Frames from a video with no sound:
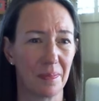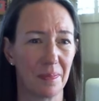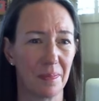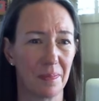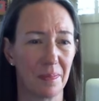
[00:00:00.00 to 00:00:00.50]

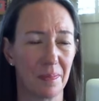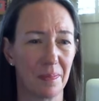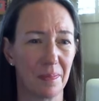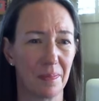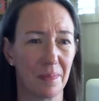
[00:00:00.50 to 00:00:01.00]

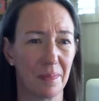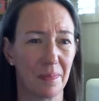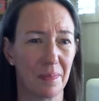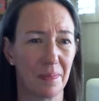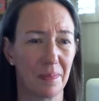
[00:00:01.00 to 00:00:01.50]

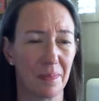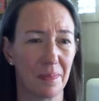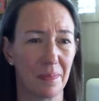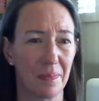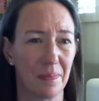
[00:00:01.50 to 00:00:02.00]

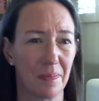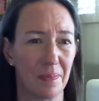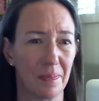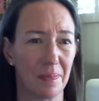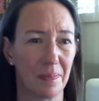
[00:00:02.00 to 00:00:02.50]

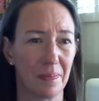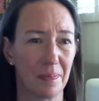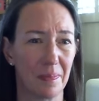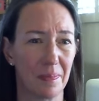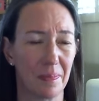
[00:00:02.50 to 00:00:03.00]

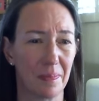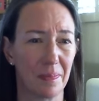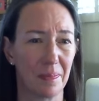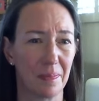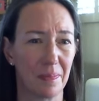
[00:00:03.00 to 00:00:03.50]

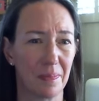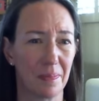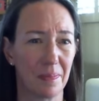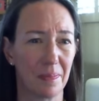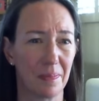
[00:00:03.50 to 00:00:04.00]

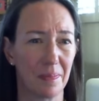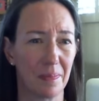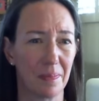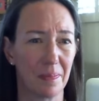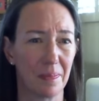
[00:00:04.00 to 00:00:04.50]

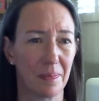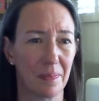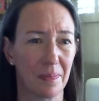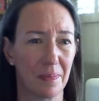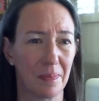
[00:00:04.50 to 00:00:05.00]

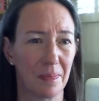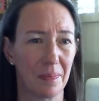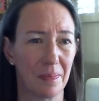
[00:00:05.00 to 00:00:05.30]
The person shown says nothing.